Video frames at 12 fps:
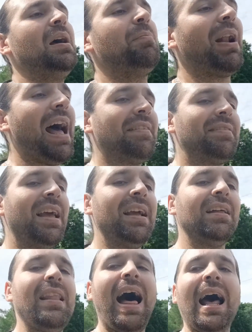But I think
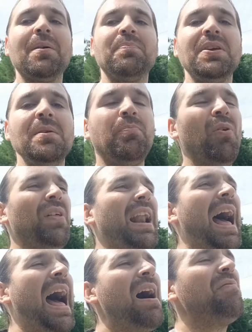a lot of people that
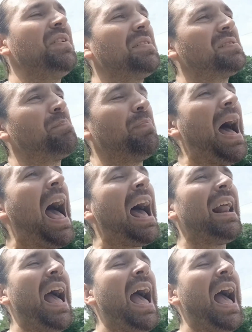have this bad